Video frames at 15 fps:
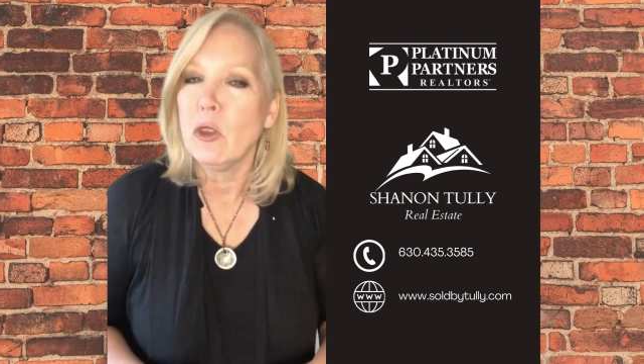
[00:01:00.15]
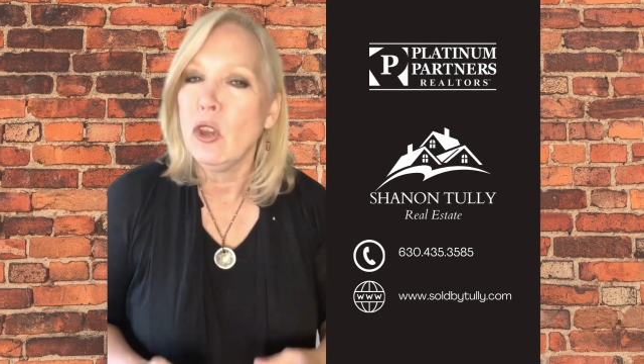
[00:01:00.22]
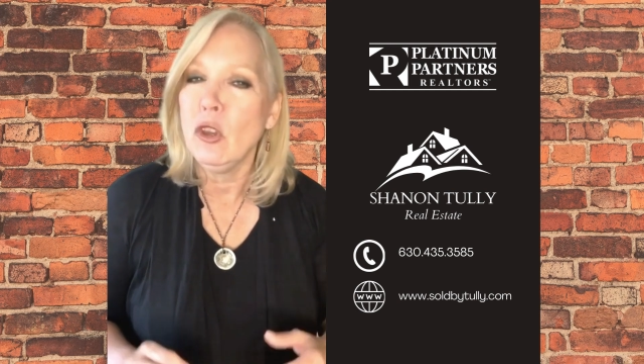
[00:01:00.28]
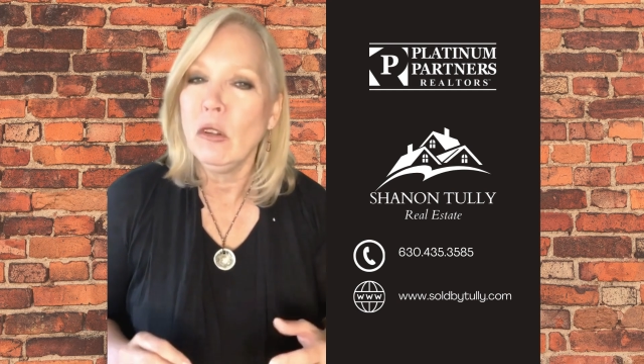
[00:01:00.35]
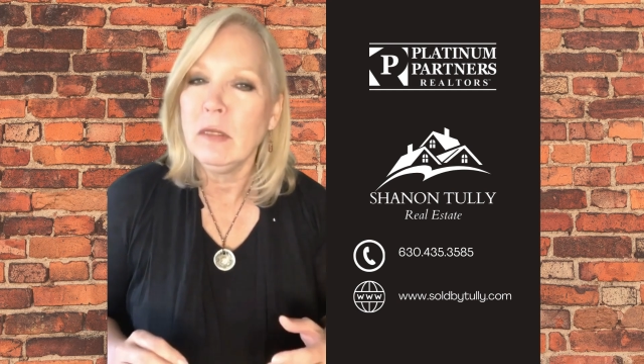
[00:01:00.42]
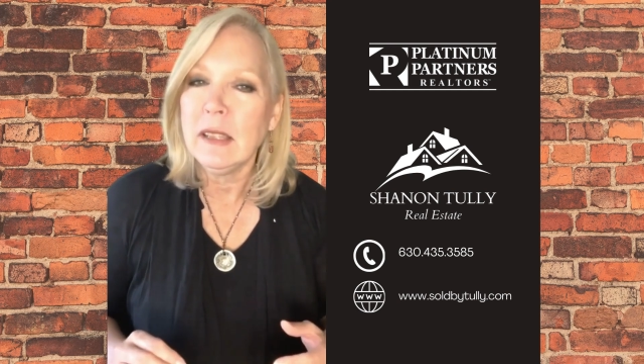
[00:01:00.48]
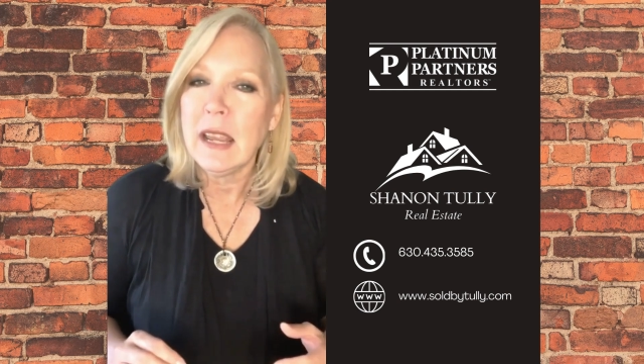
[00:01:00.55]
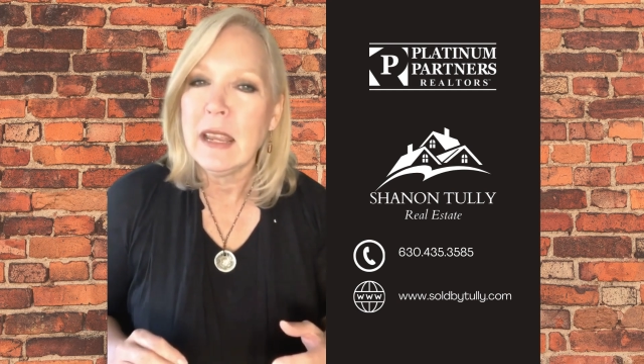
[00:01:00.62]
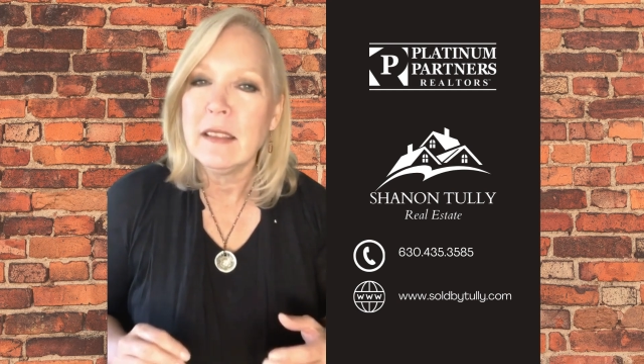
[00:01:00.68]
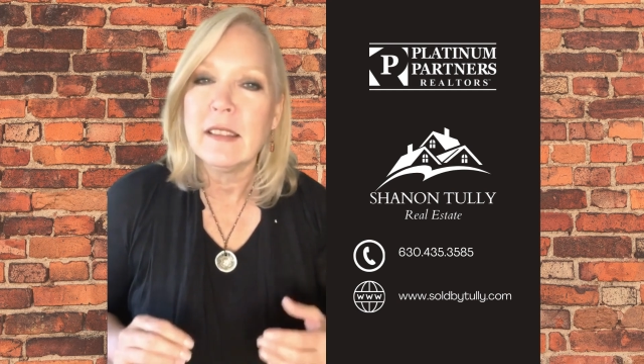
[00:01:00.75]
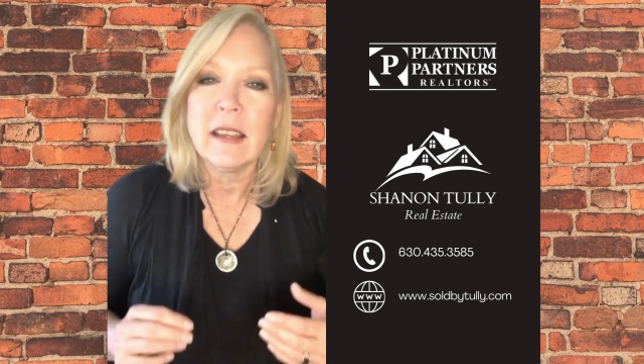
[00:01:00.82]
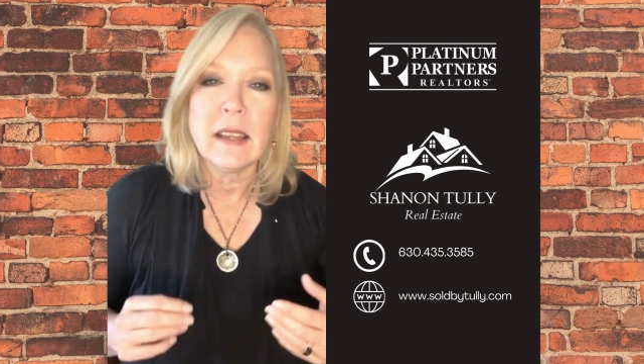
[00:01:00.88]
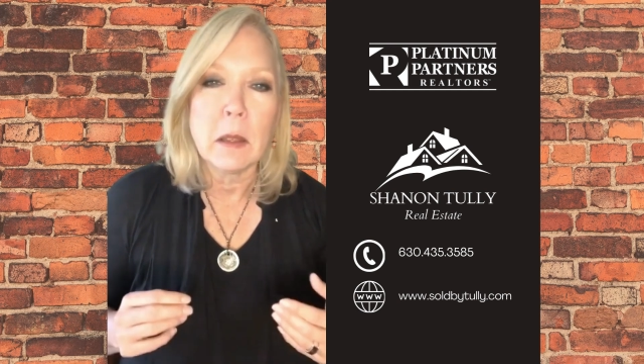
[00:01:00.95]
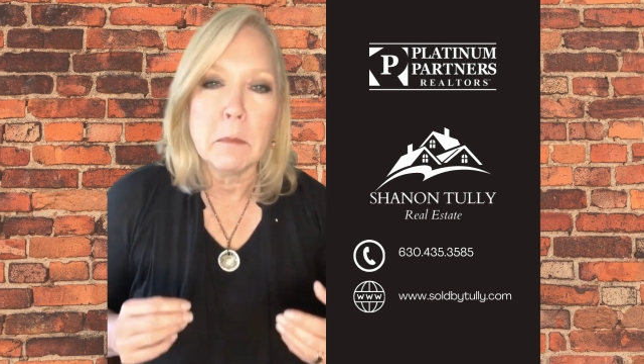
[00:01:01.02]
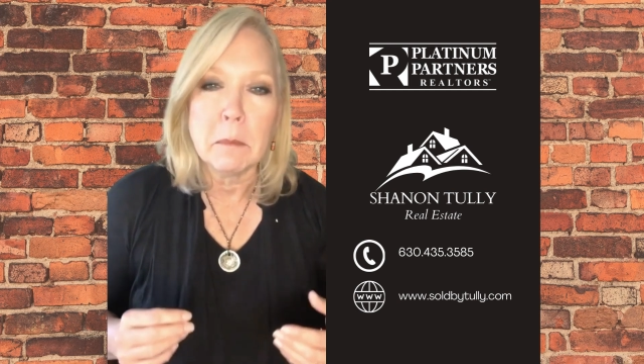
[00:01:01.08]
You'll need
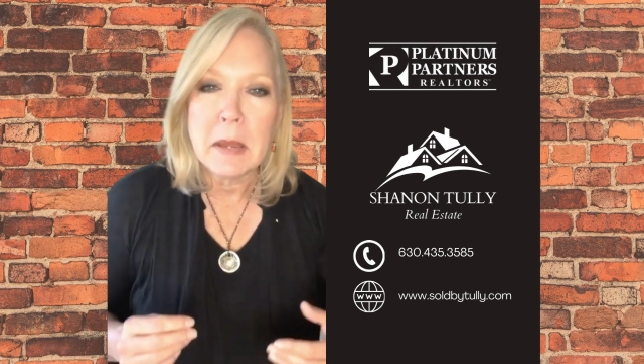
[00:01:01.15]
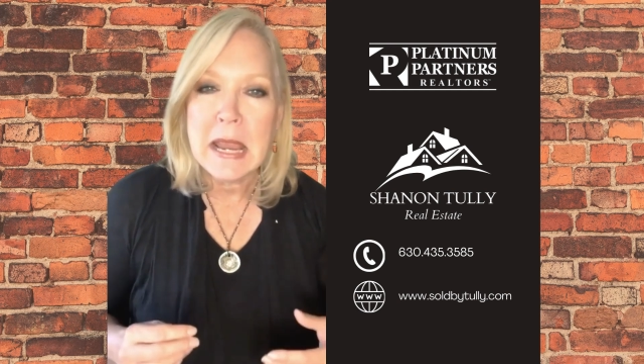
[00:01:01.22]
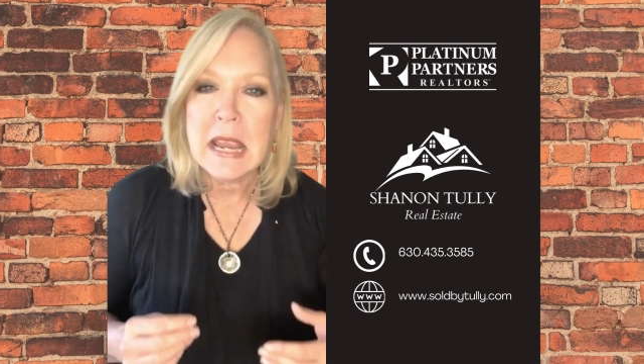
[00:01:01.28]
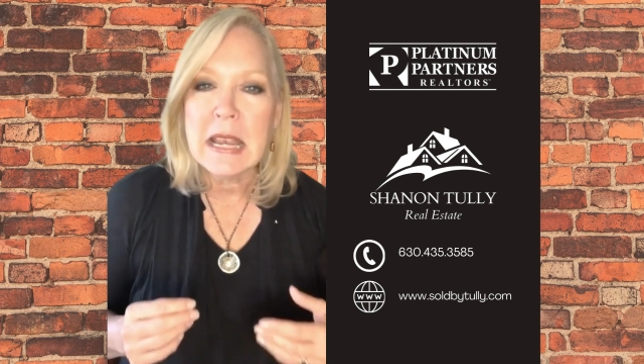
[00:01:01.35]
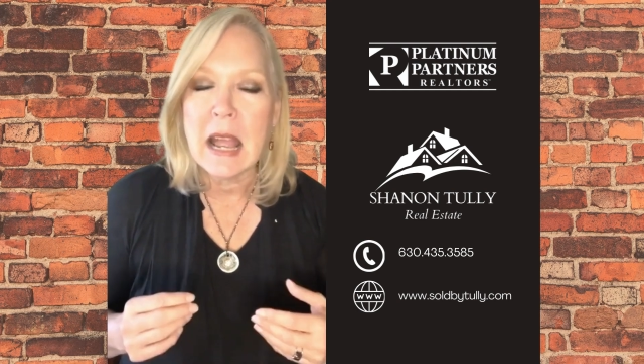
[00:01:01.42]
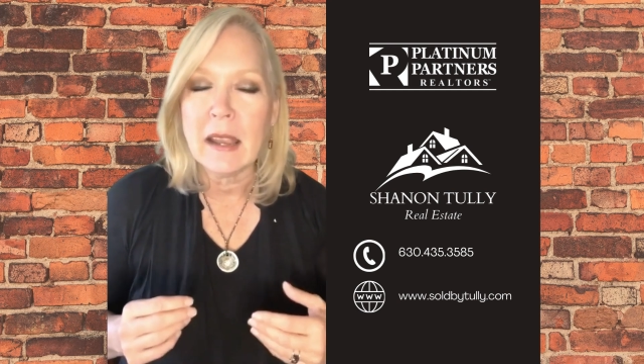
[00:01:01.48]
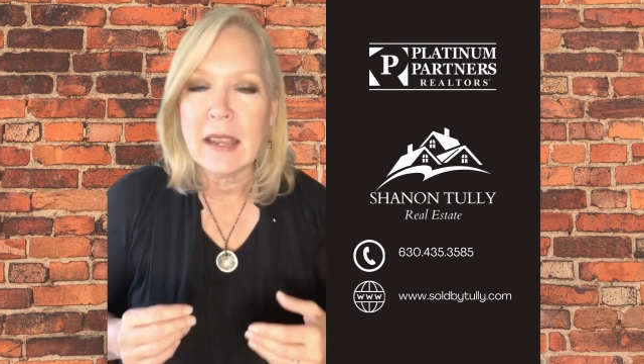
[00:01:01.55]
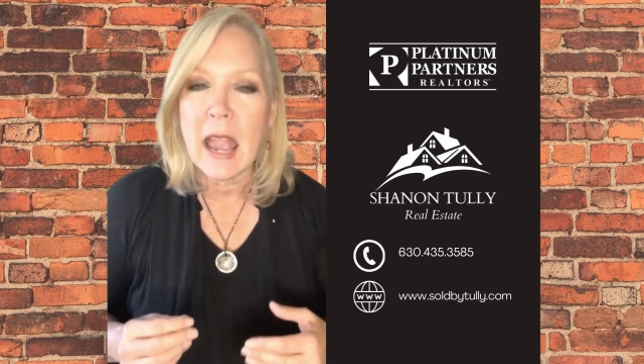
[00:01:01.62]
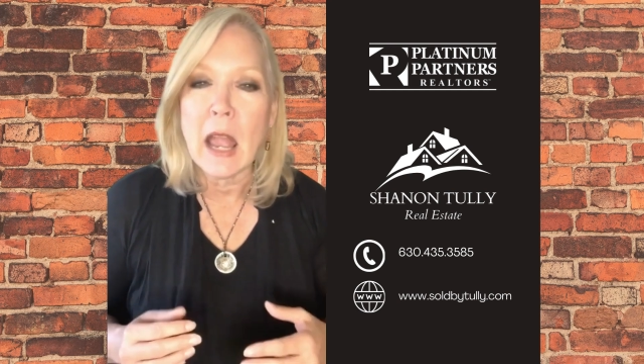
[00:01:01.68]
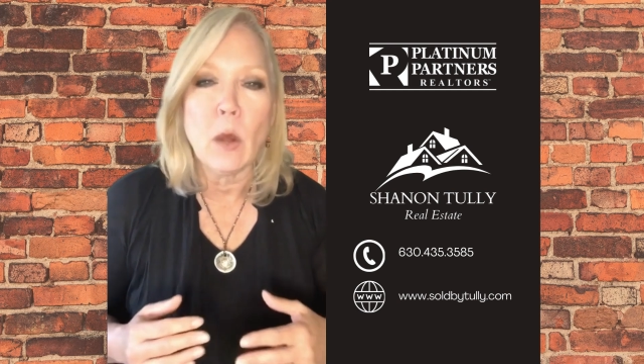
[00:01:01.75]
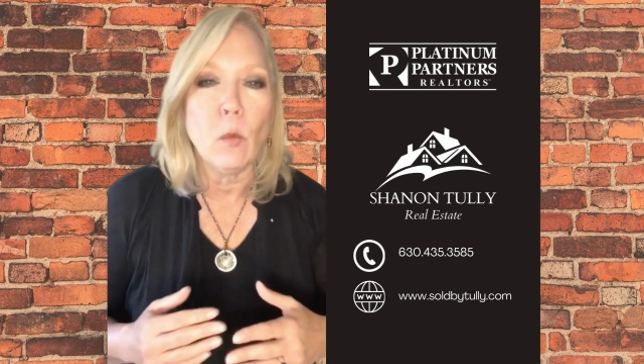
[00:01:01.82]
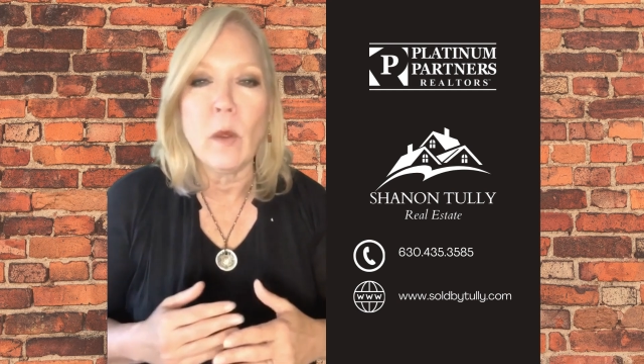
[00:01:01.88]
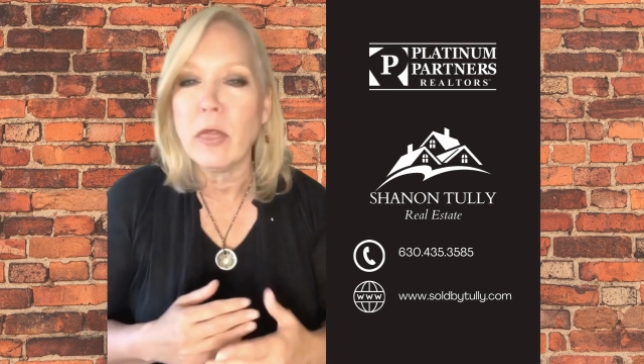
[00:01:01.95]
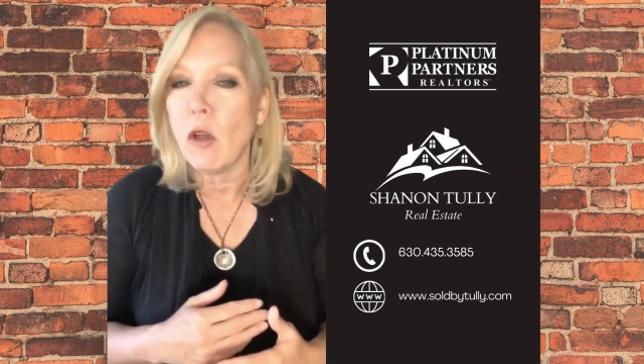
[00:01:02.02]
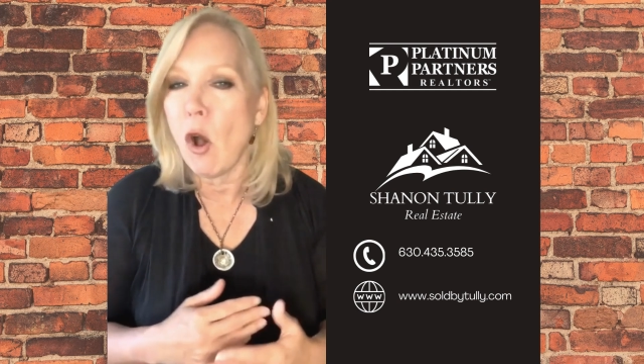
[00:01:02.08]
to compete
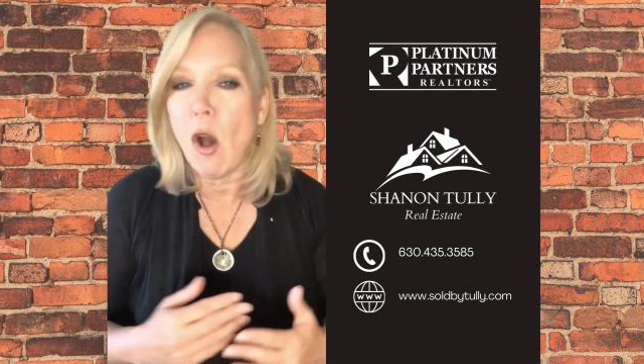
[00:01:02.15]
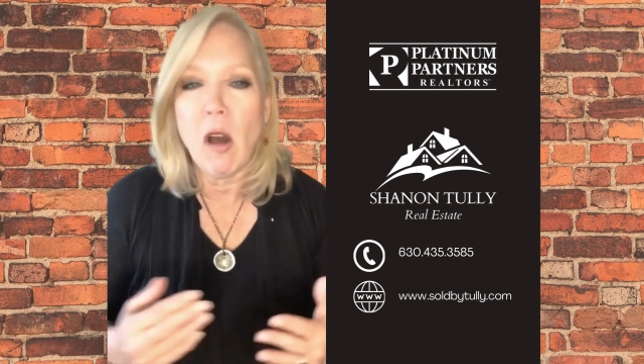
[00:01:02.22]
again with